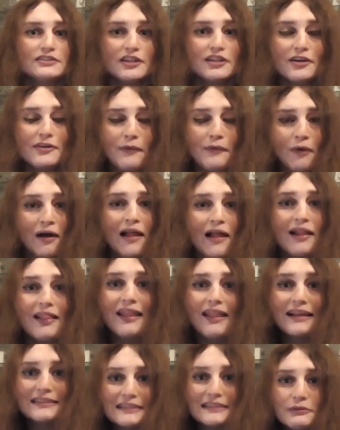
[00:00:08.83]
So
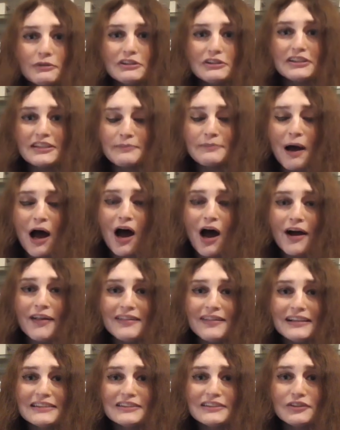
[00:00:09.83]
let's see what's
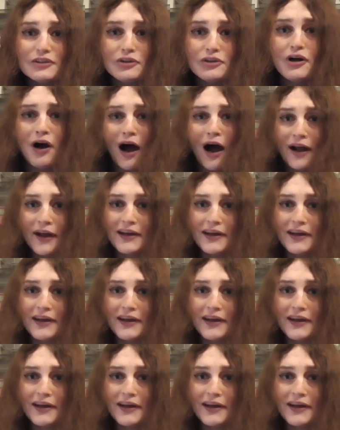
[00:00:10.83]
behind this door